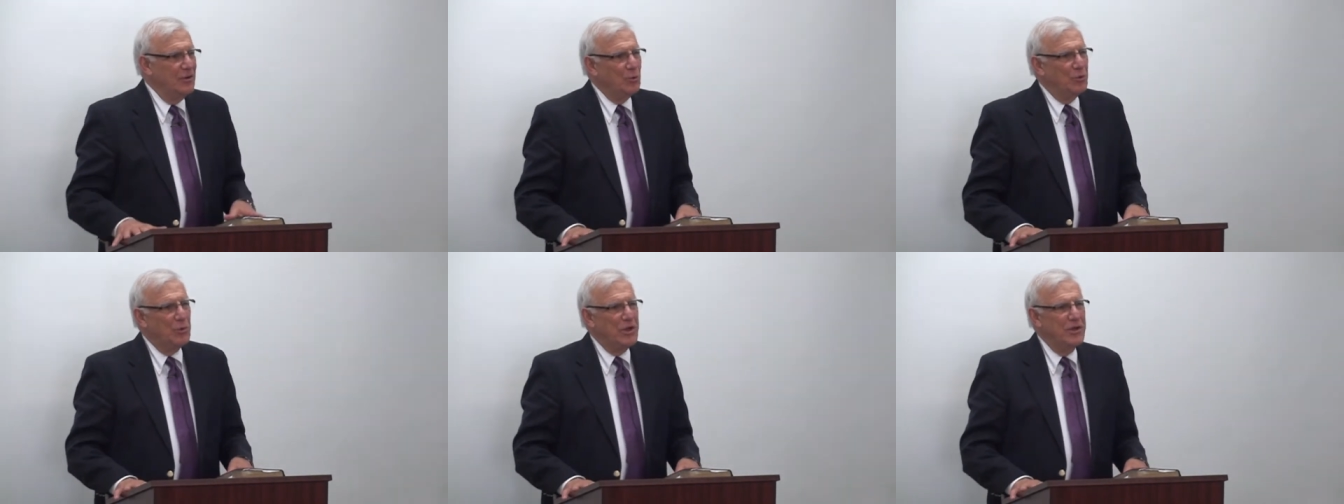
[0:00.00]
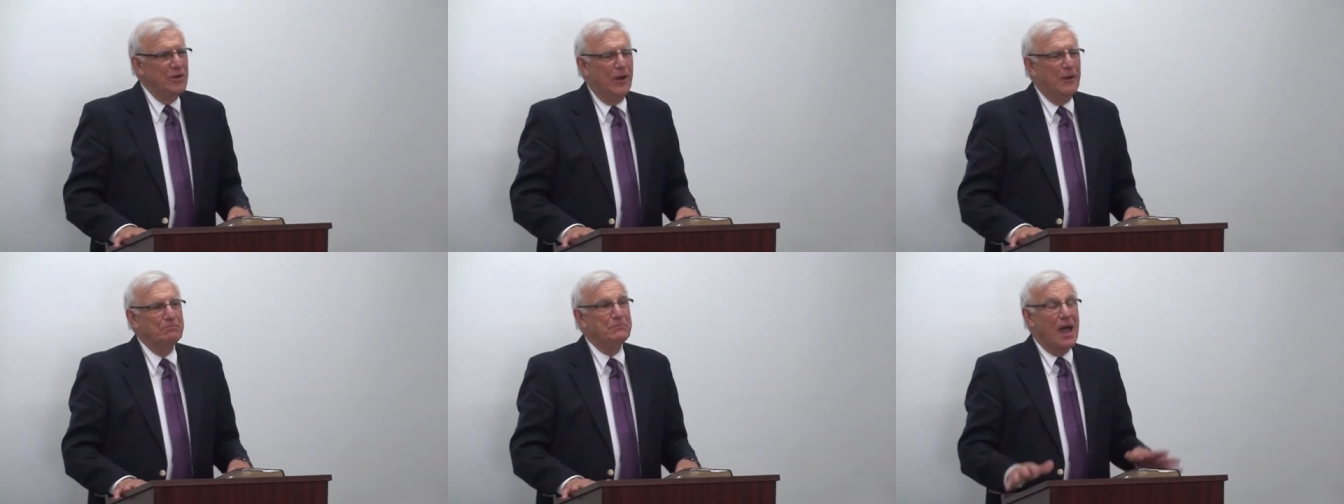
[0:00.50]
when we
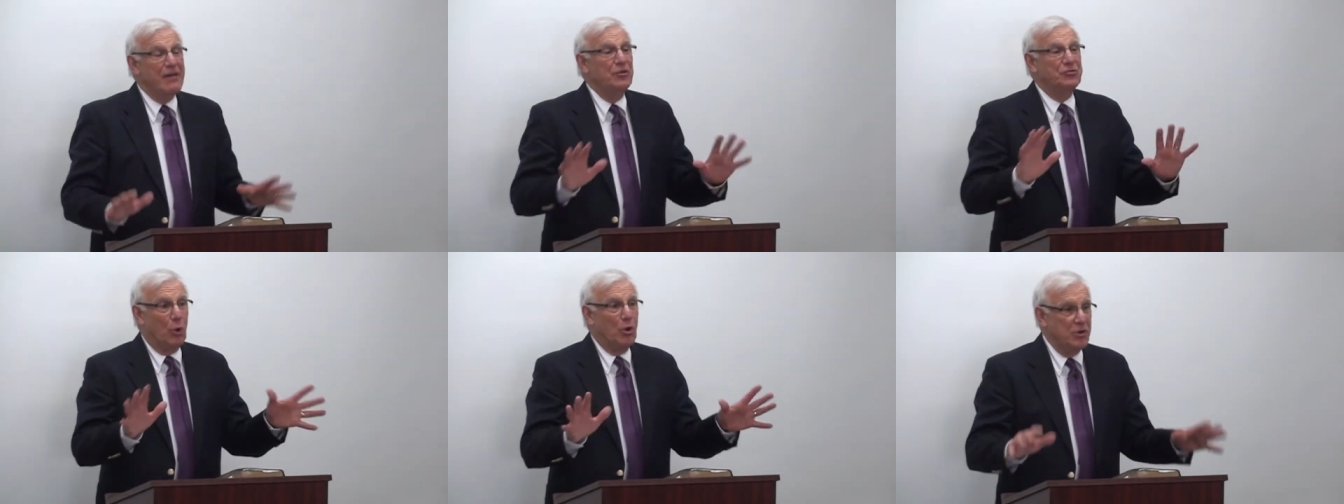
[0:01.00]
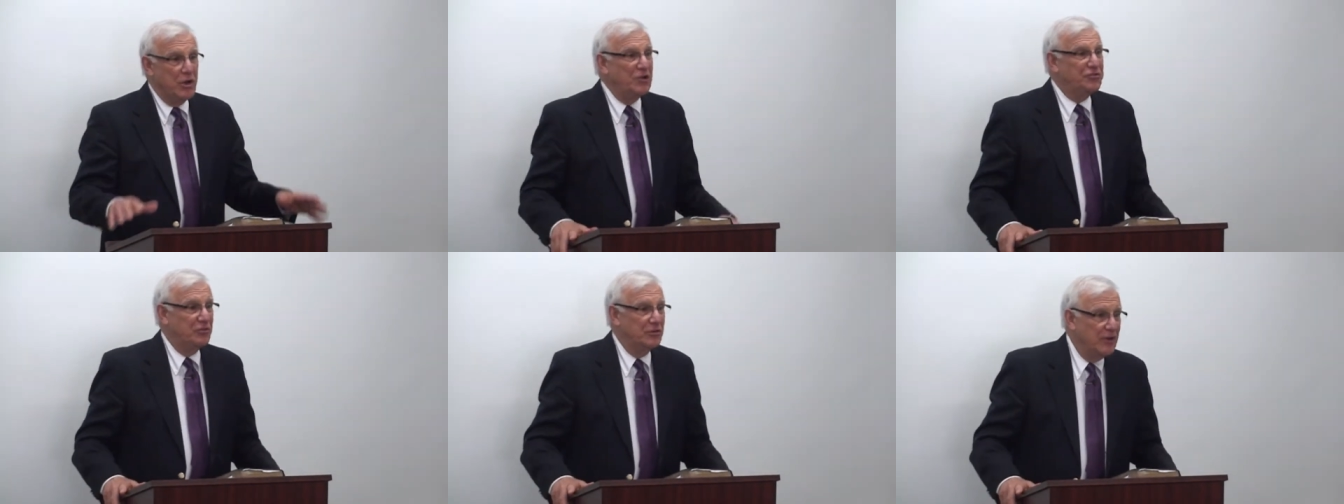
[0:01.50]
uh, have his
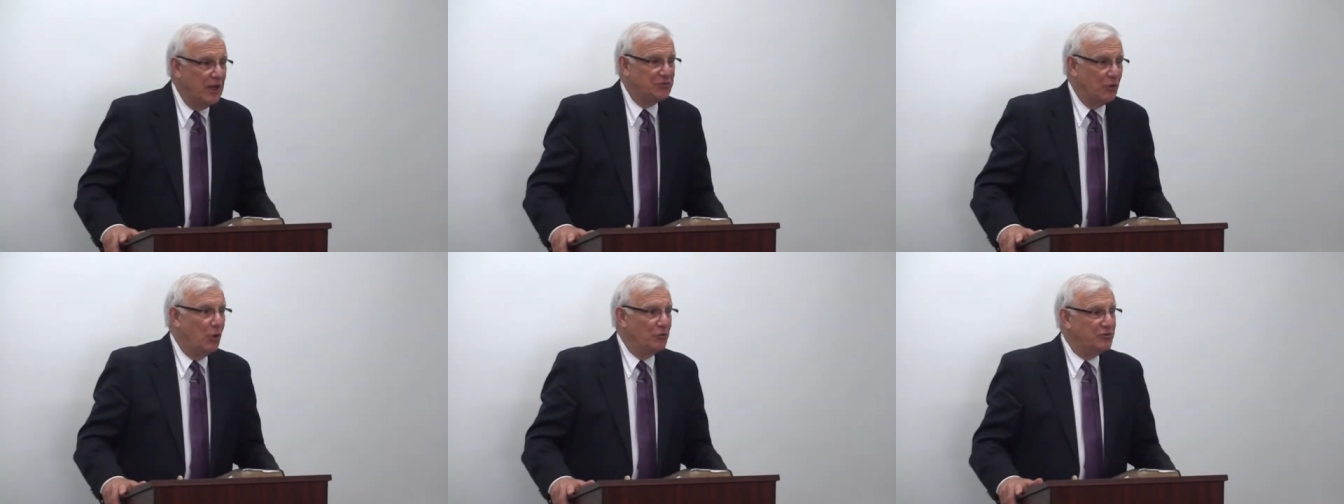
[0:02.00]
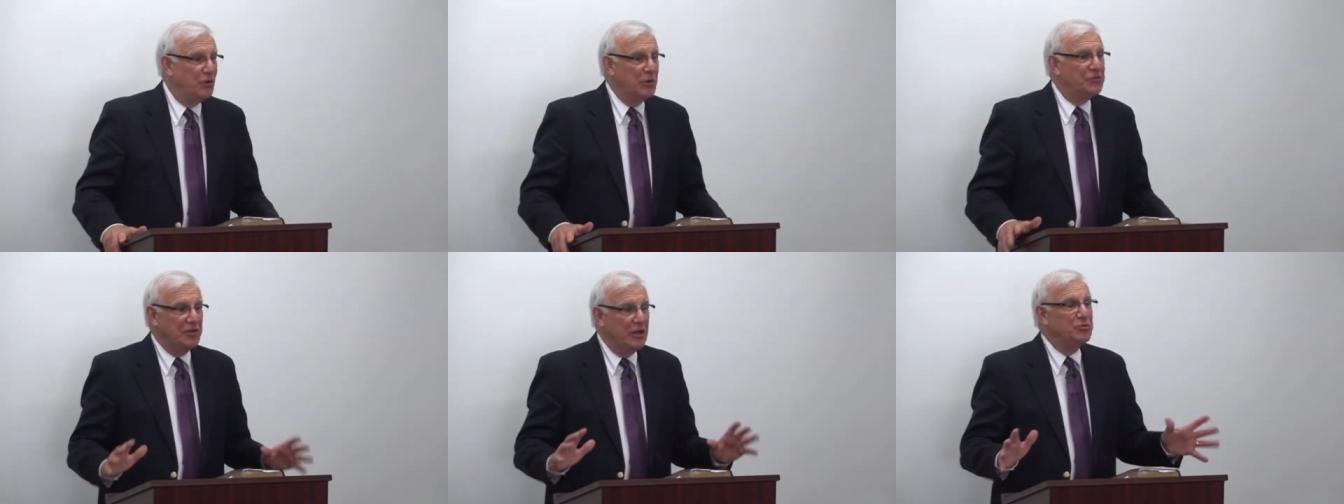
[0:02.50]
ordination, that's also
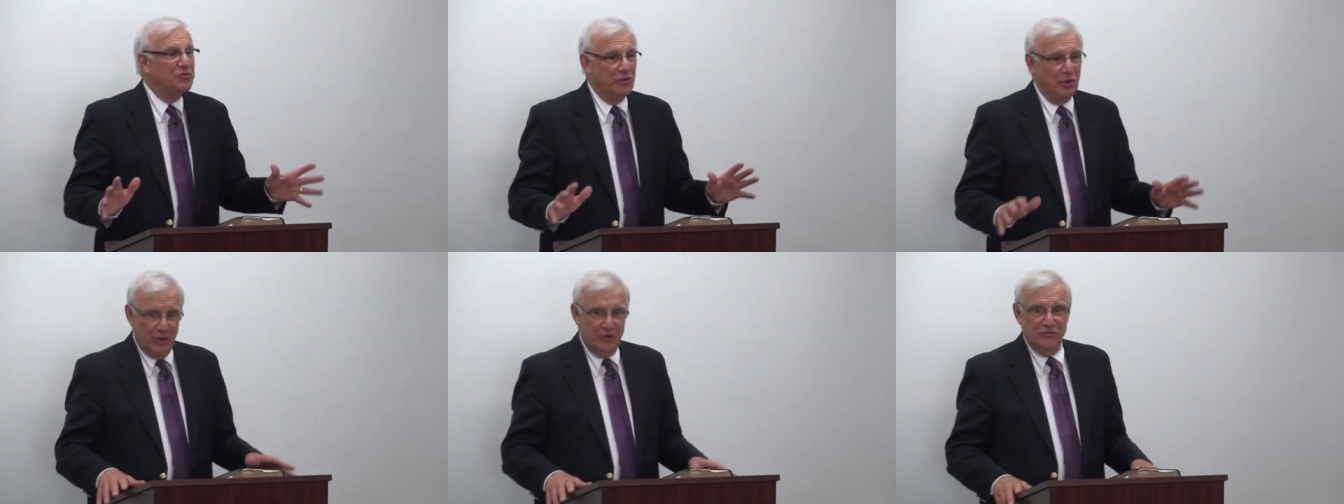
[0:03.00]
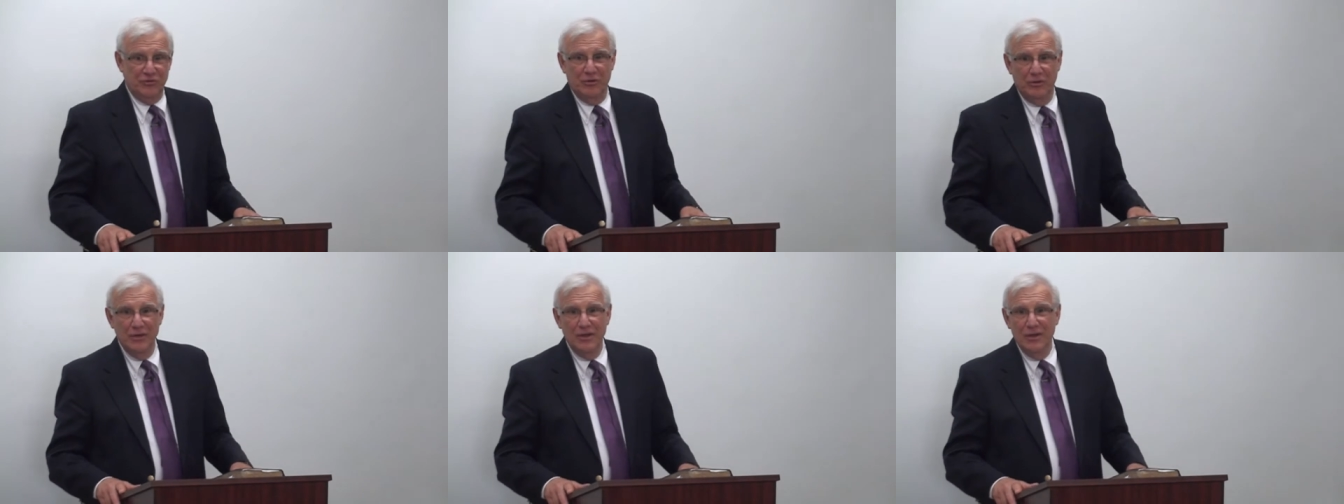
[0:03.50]
his installation.